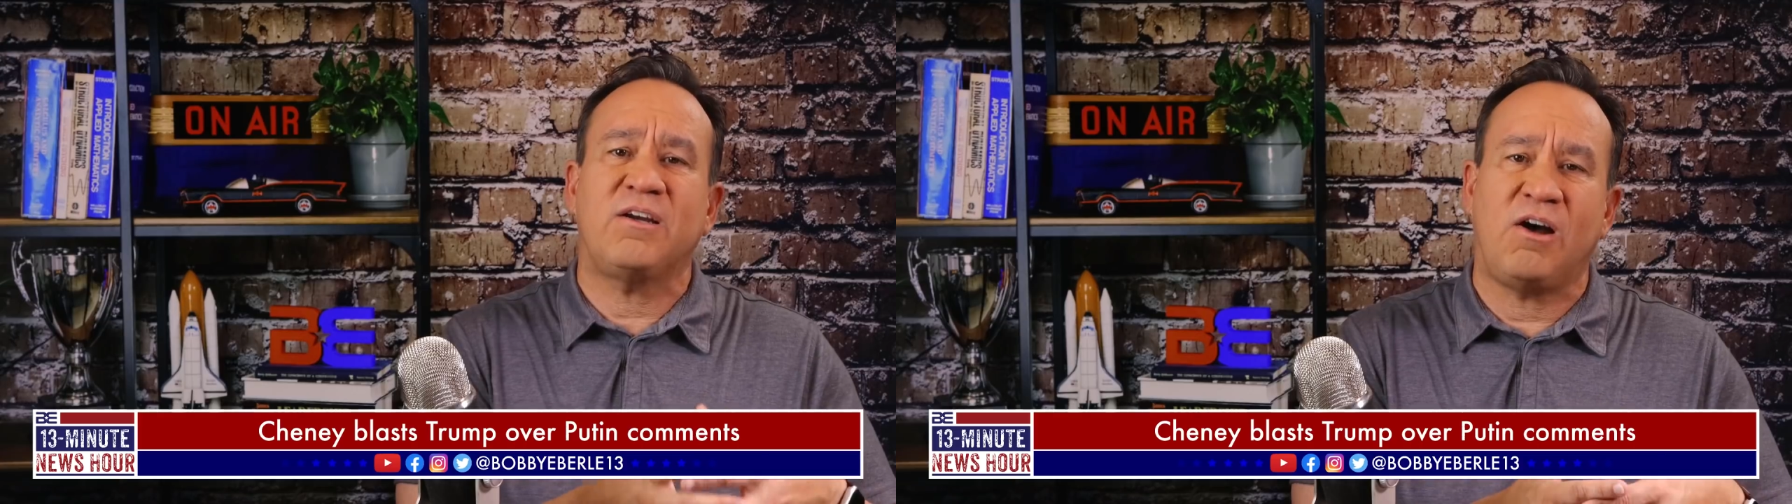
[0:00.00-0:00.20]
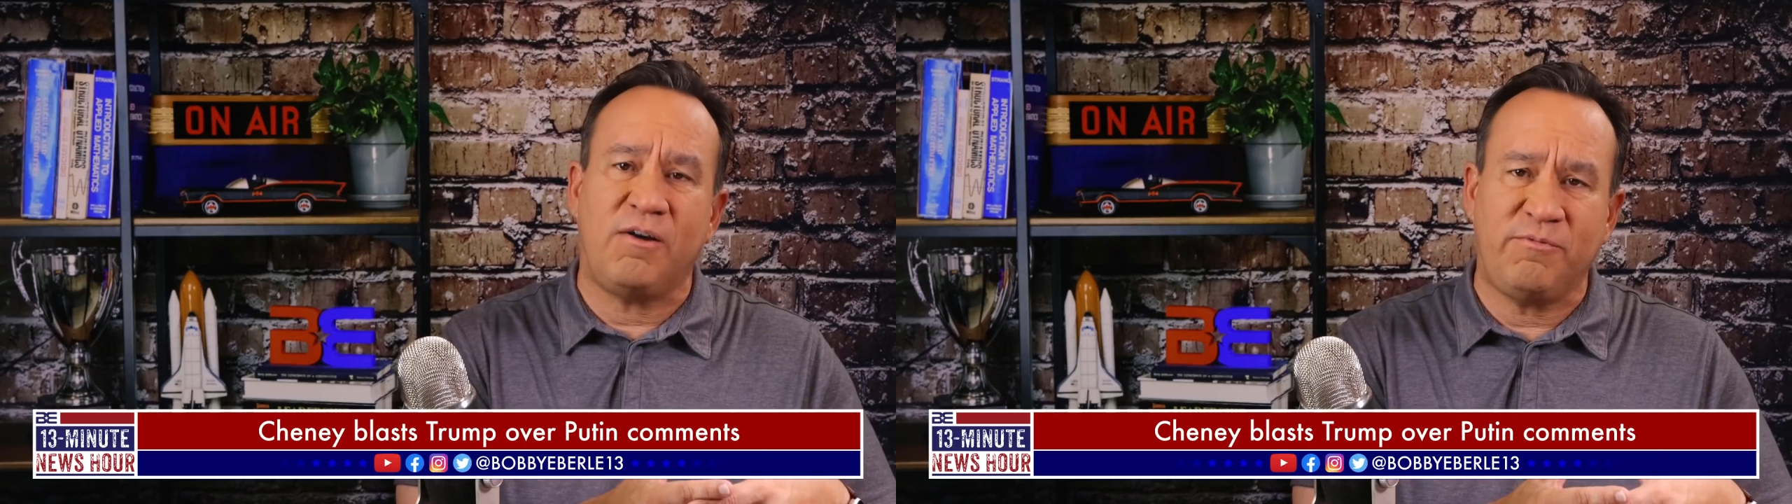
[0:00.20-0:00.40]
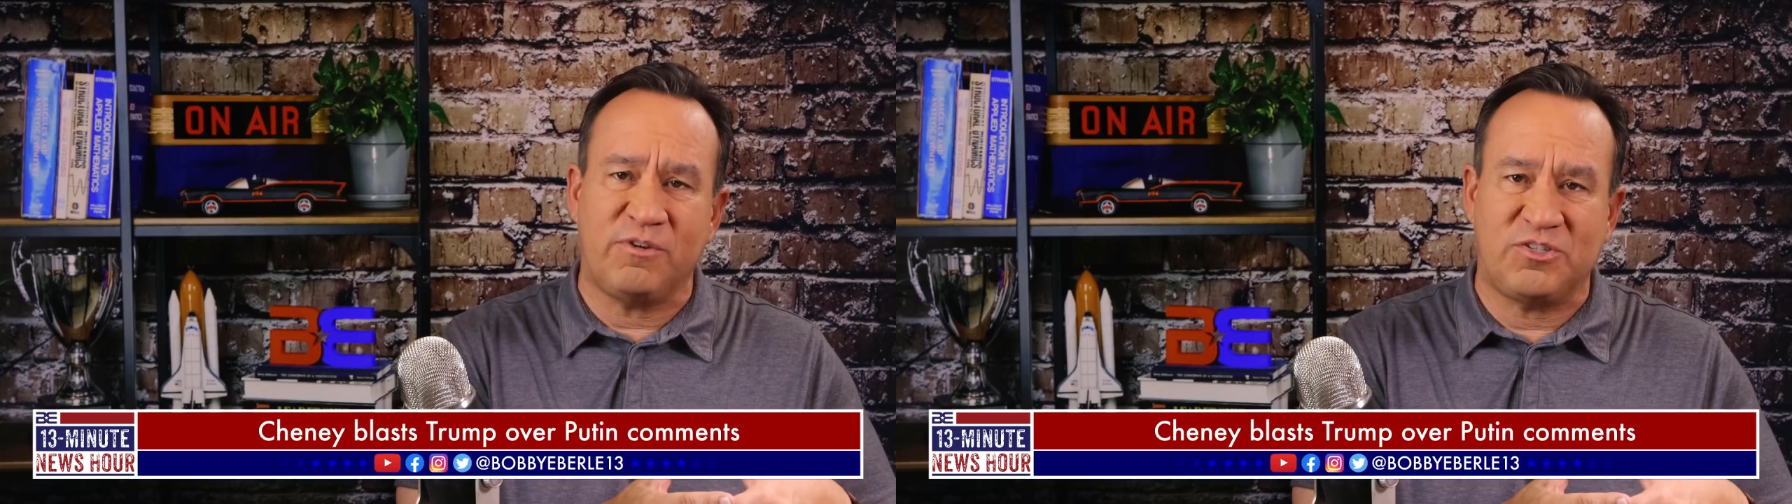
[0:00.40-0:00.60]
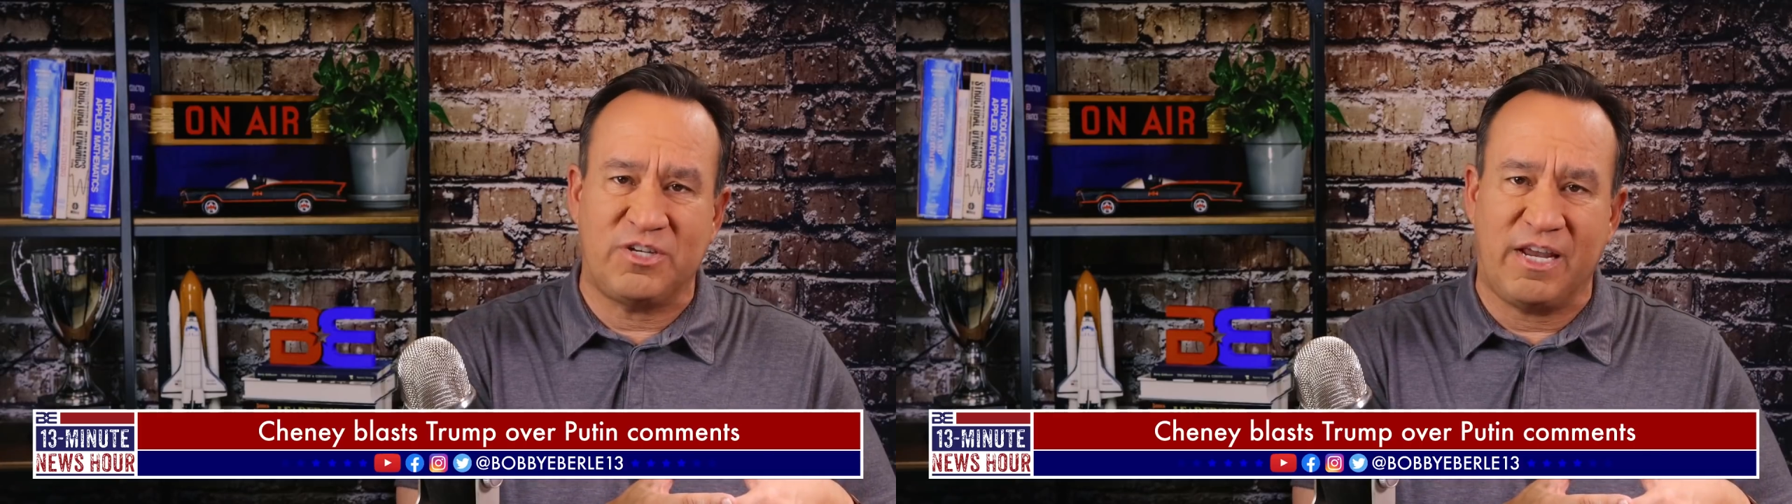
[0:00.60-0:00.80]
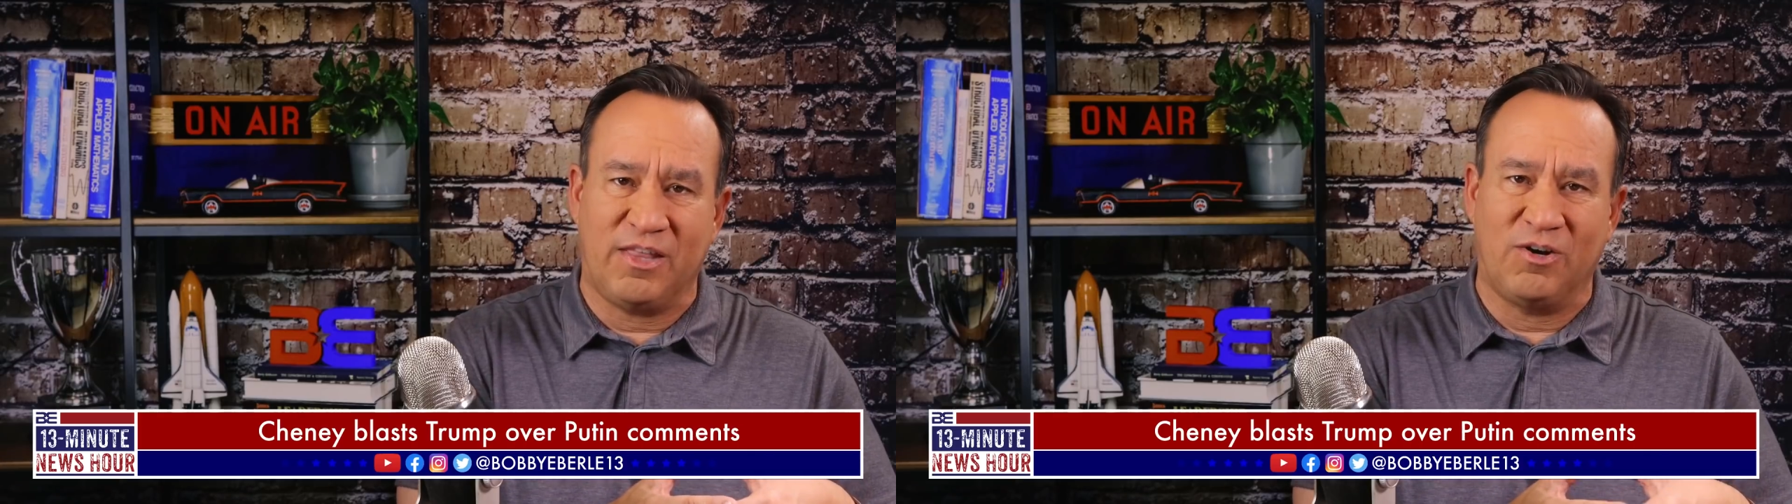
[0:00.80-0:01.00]
conference
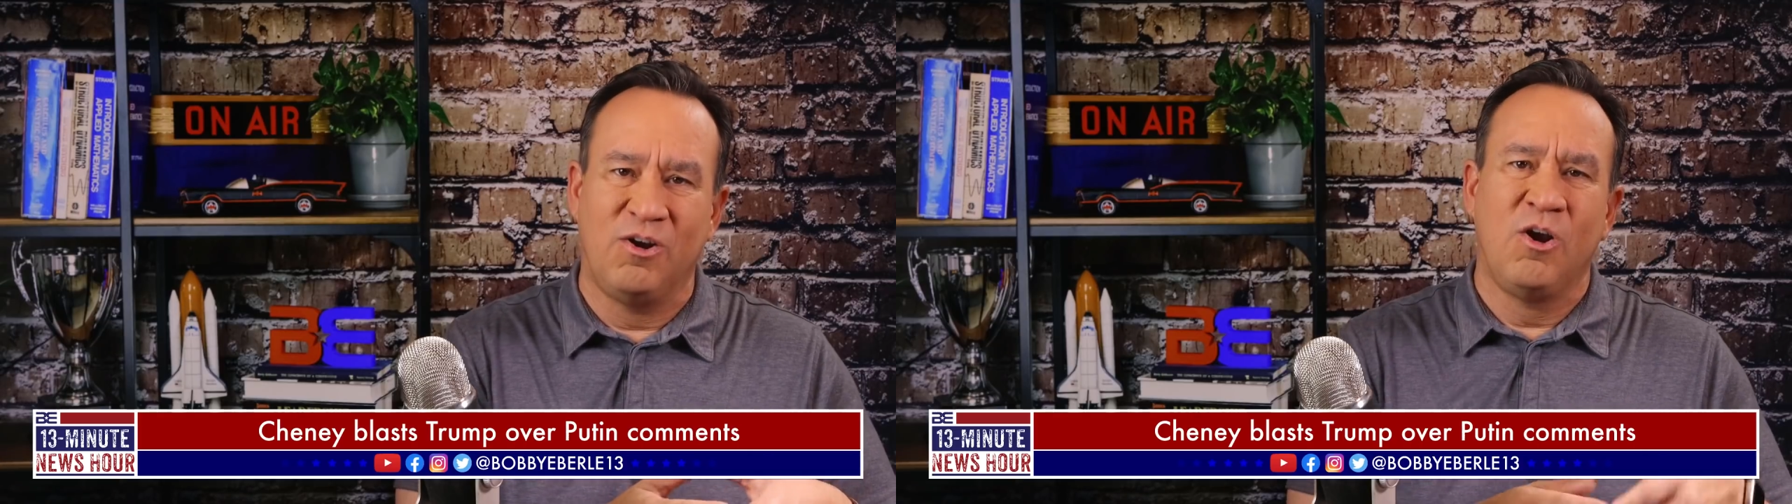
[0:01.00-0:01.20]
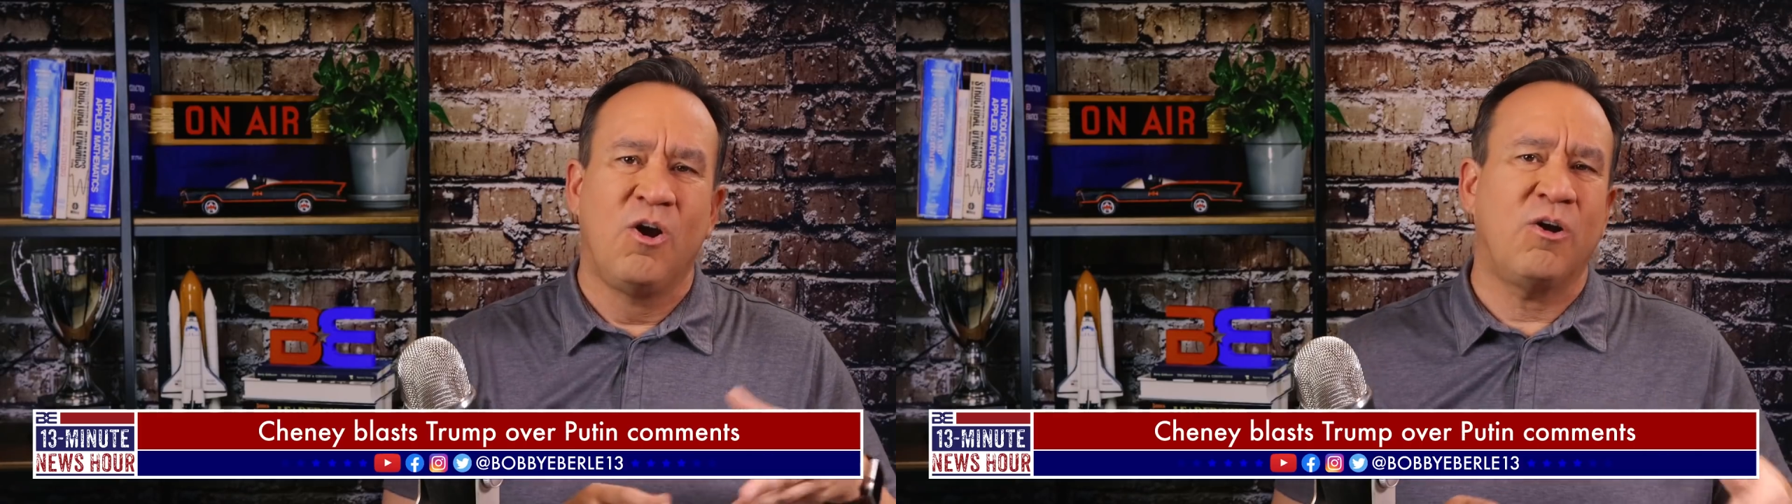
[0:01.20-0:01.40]
together